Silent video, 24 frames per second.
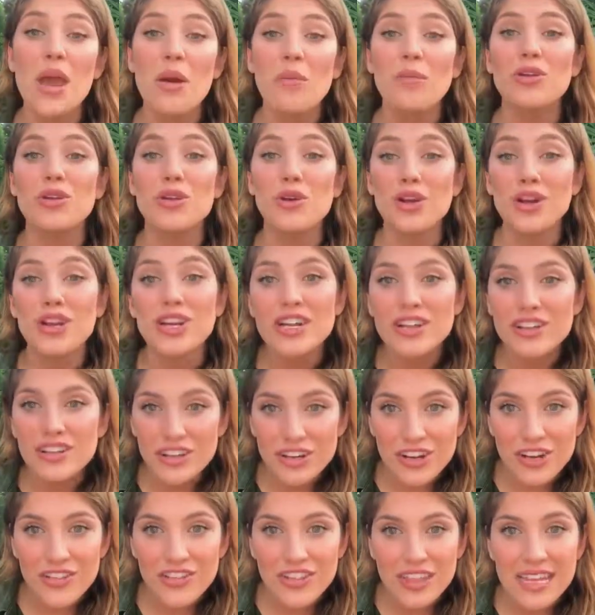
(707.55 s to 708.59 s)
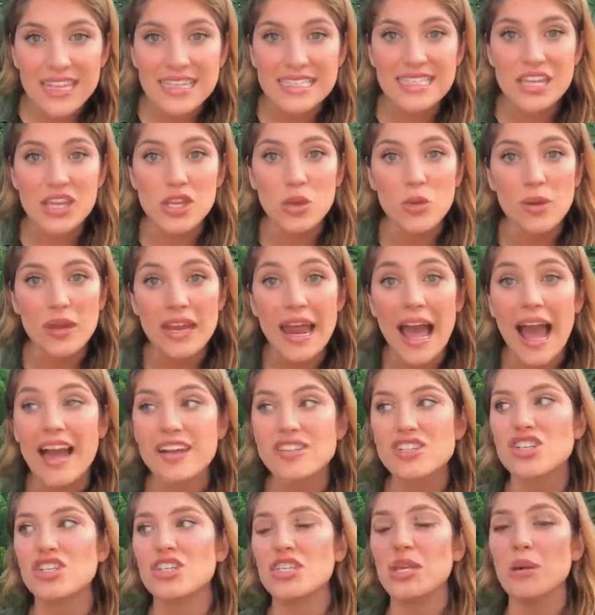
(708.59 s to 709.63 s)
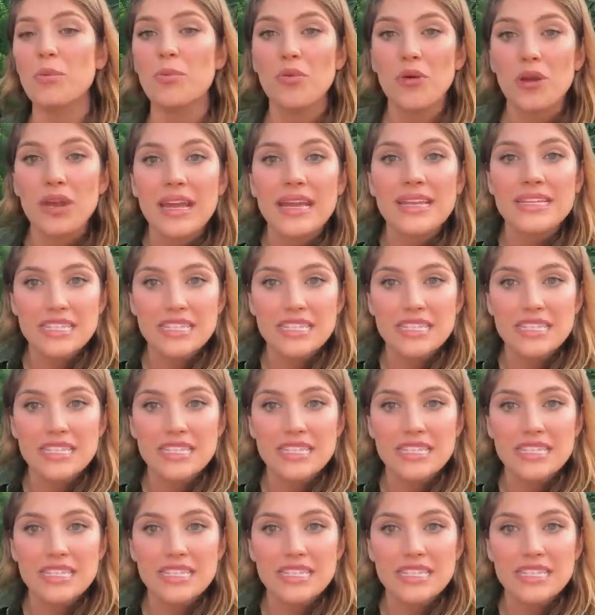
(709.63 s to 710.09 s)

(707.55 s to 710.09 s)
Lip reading: but you're gonna learn things that you can actually bring